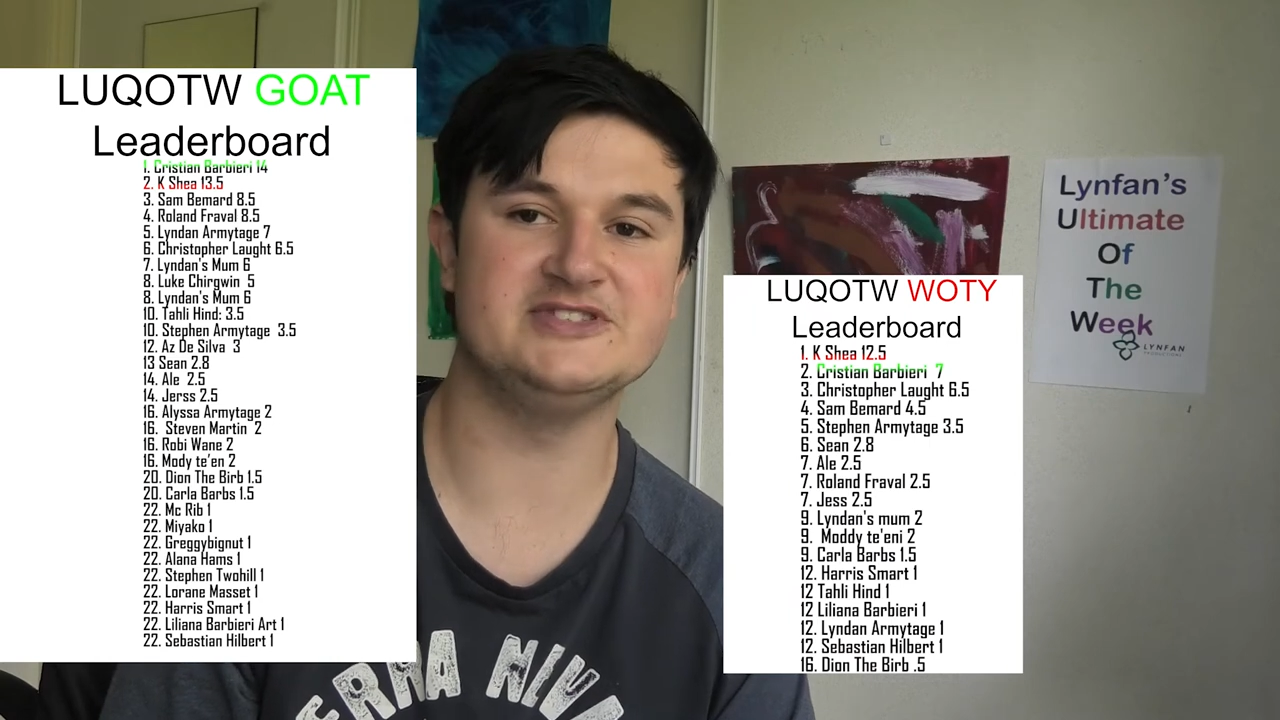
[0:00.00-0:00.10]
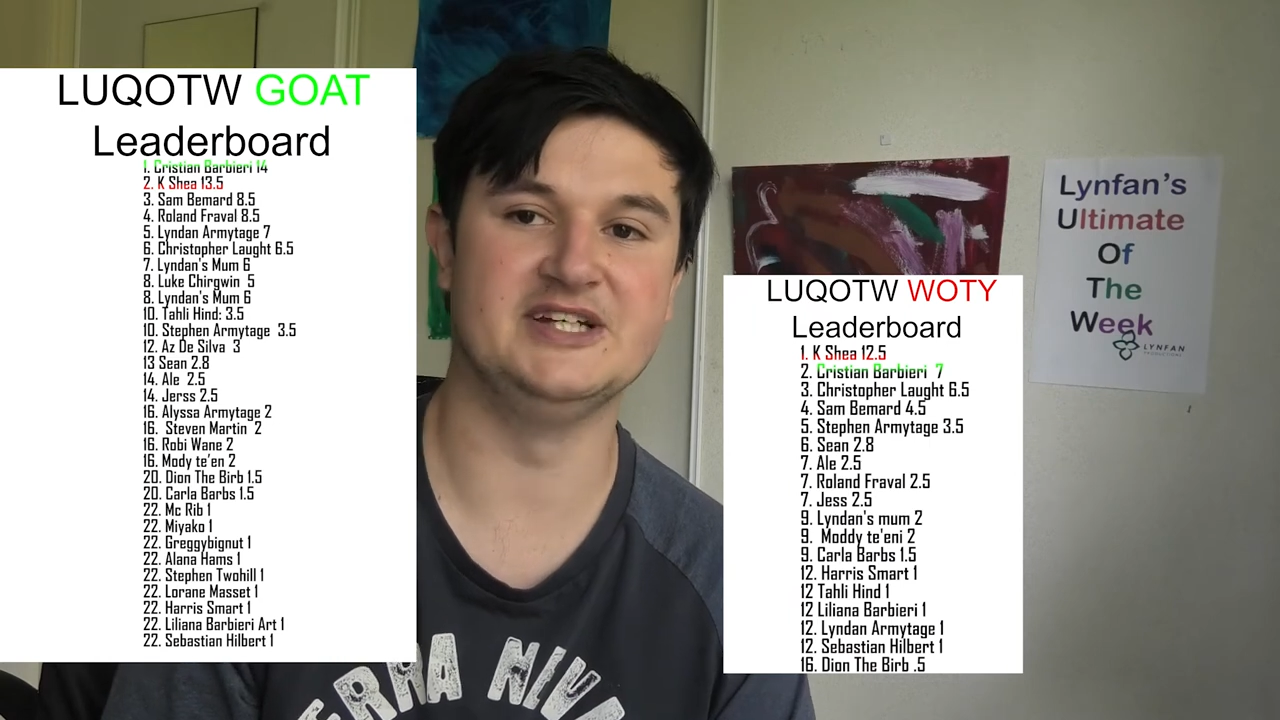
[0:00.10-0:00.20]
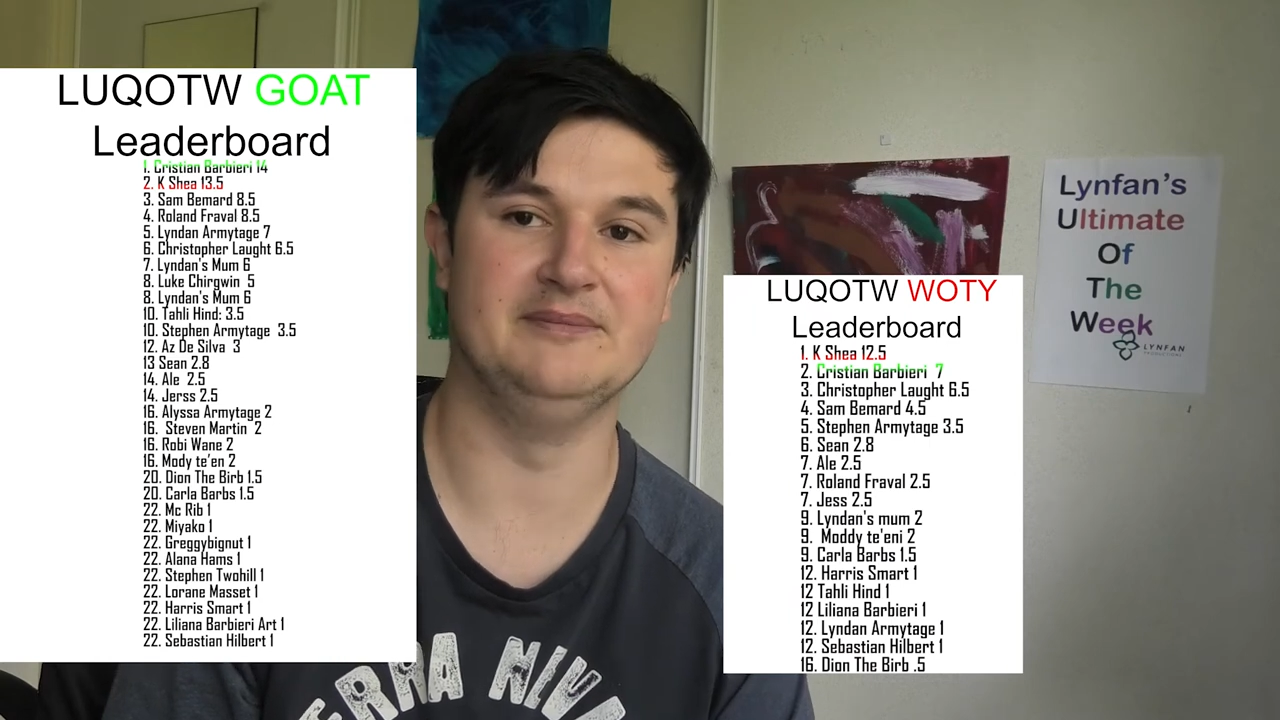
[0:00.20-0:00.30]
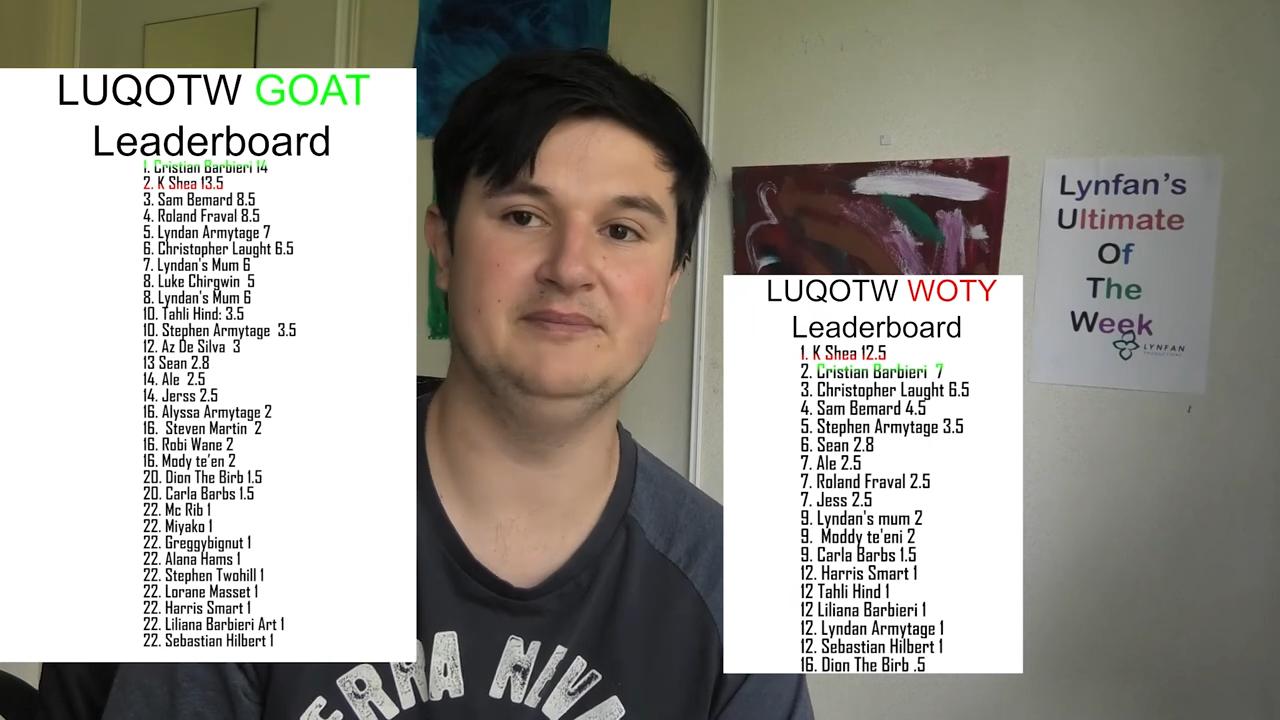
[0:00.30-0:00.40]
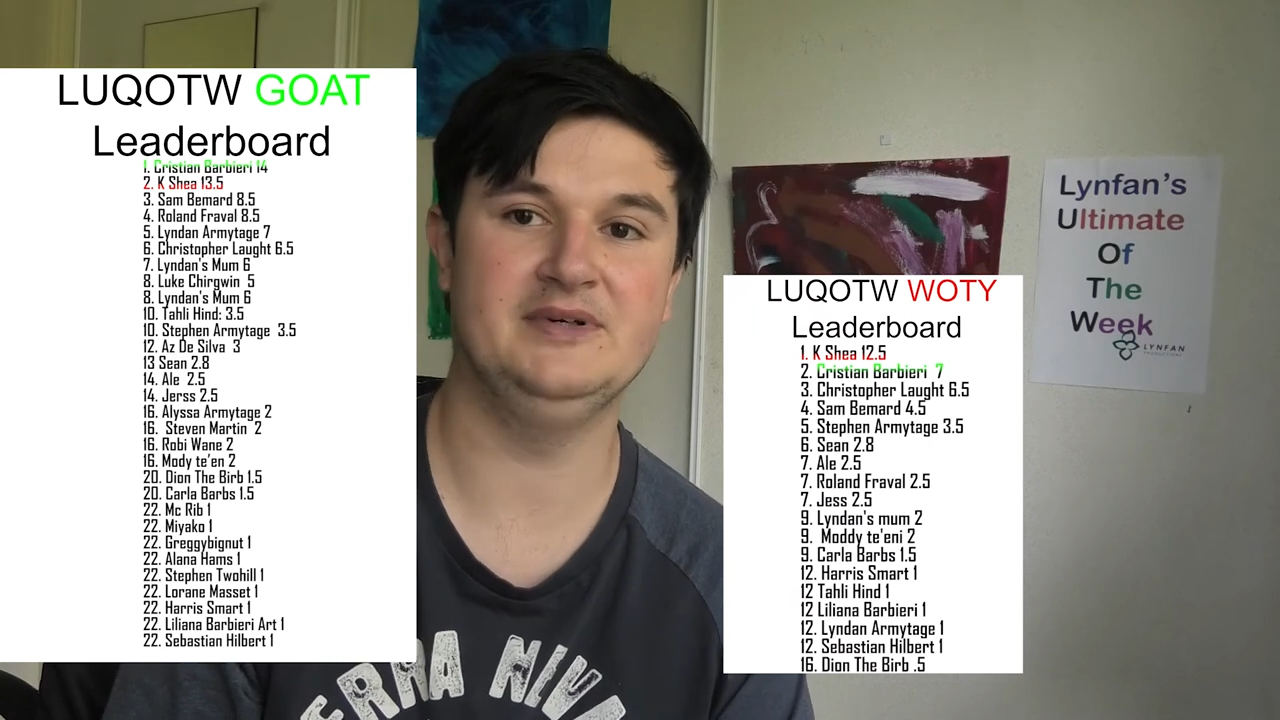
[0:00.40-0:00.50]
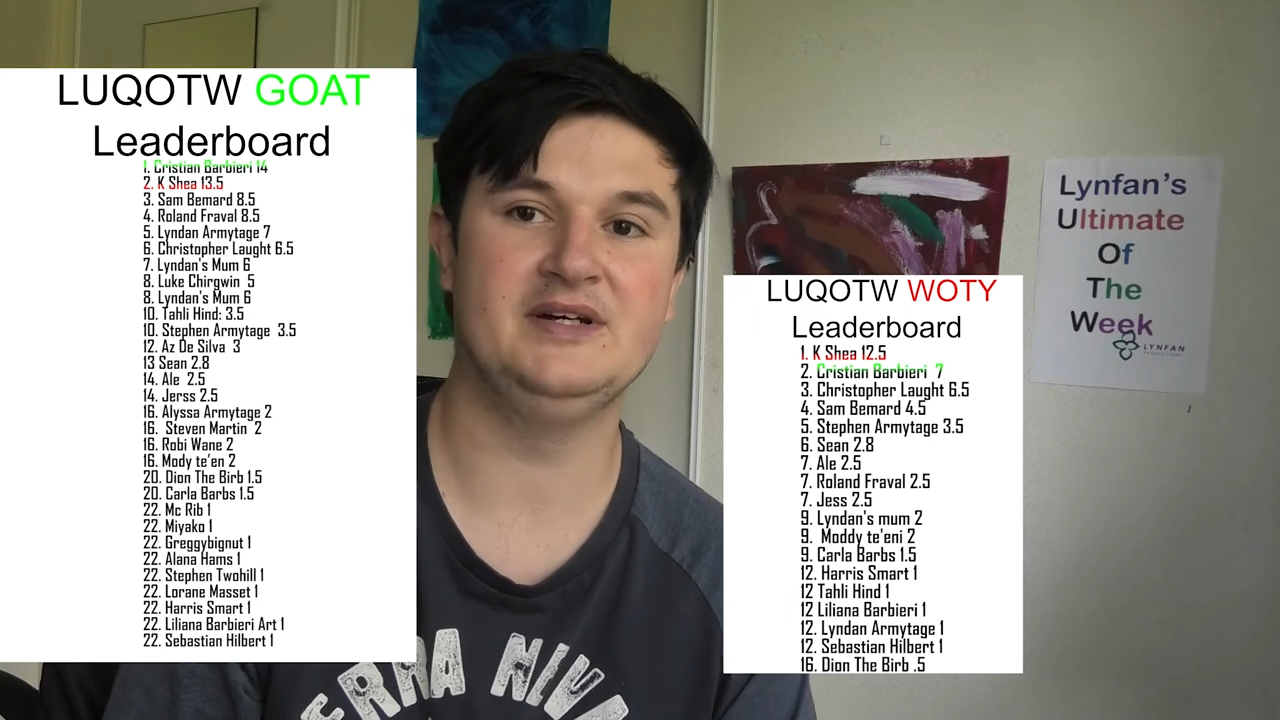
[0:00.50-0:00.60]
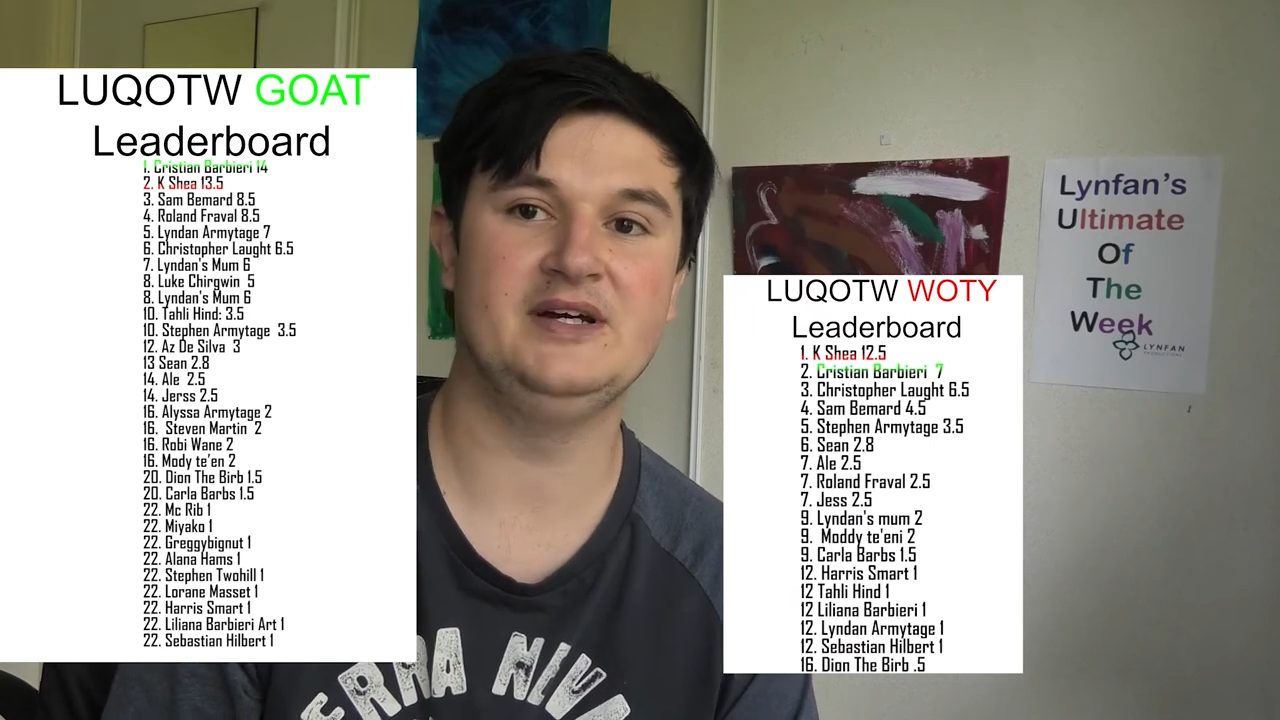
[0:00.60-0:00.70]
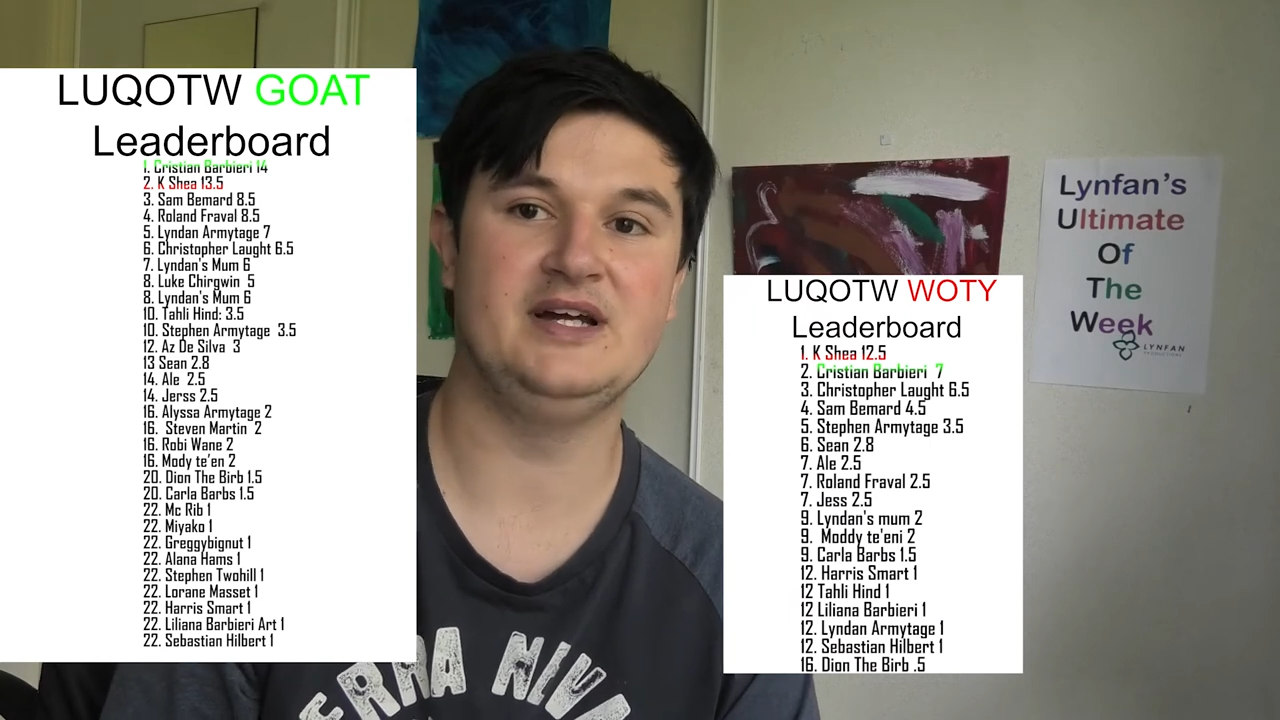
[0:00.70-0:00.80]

him